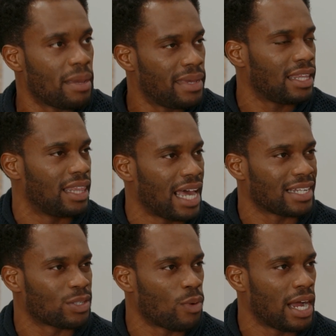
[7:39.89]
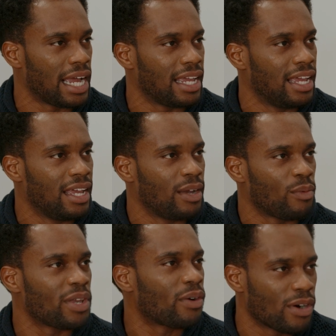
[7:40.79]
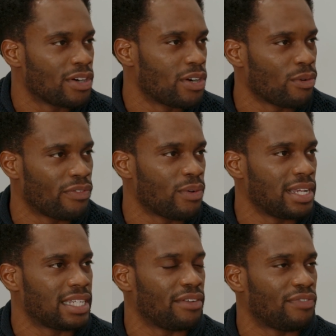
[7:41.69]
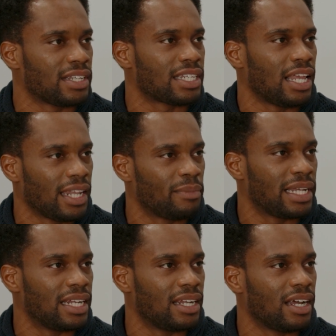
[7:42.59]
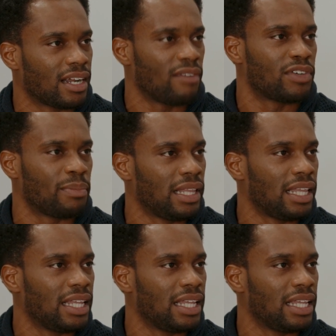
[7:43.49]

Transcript: Maybe that's why when you heard your own voice, it felt a little bit uncomfortable?